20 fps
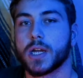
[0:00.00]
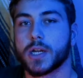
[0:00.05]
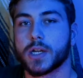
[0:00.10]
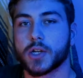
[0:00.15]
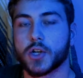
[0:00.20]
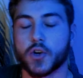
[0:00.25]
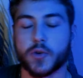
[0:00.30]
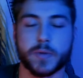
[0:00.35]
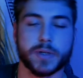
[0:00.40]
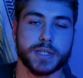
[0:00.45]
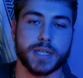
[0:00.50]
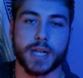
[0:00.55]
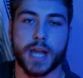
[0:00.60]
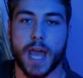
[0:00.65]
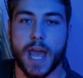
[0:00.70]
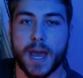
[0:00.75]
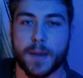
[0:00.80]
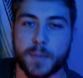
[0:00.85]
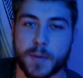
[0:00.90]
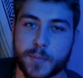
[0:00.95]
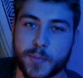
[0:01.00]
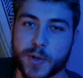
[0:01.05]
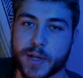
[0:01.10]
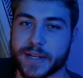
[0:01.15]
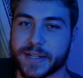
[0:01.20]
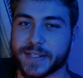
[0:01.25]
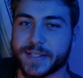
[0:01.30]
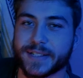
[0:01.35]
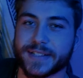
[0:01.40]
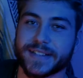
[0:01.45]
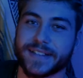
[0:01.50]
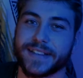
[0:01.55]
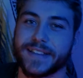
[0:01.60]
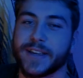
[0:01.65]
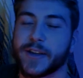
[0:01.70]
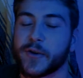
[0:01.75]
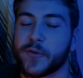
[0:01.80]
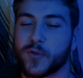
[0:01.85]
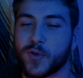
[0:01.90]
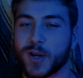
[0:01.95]
Gomer's in a happy place.
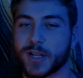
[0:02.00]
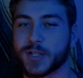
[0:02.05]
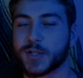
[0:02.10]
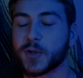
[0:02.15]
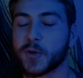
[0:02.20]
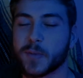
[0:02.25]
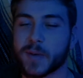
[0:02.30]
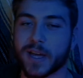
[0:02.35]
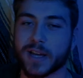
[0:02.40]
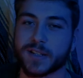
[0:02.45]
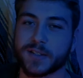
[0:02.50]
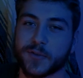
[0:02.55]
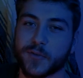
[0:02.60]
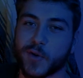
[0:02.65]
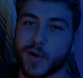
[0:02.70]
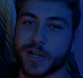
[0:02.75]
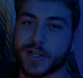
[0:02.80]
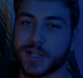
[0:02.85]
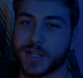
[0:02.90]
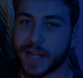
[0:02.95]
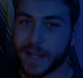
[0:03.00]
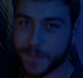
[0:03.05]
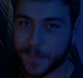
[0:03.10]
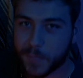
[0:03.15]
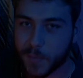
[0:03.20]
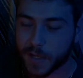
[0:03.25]
Thank you for watching. Hope you guys have a great day.